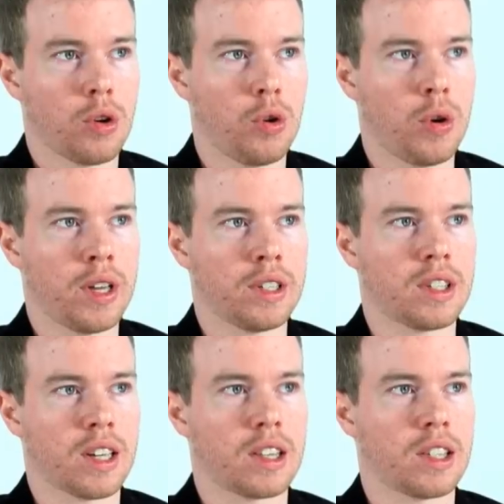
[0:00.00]
who
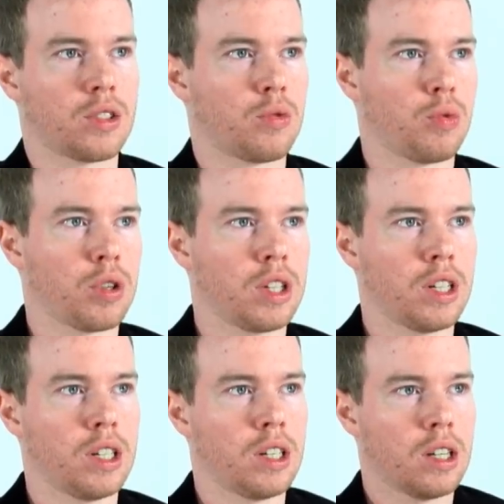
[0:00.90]
is like this
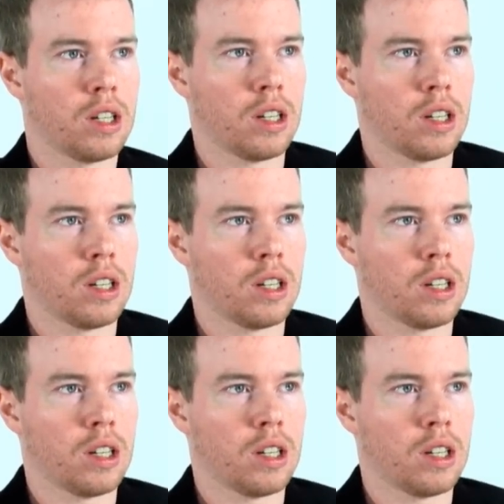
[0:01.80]
really